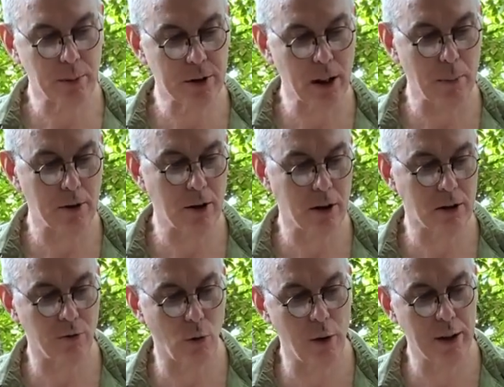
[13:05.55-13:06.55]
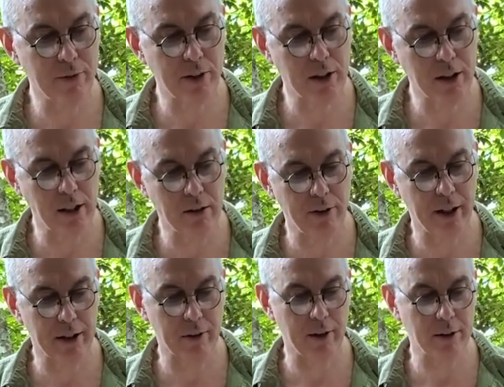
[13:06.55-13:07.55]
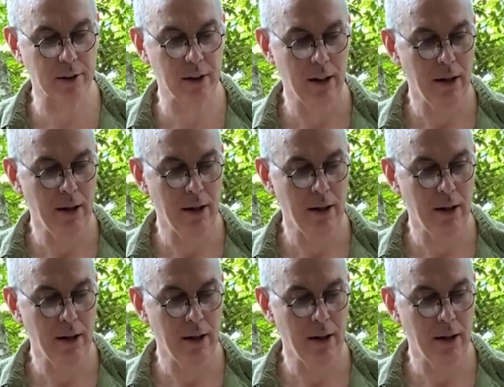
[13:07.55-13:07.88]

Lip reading: perception is void of the taint of ignorance.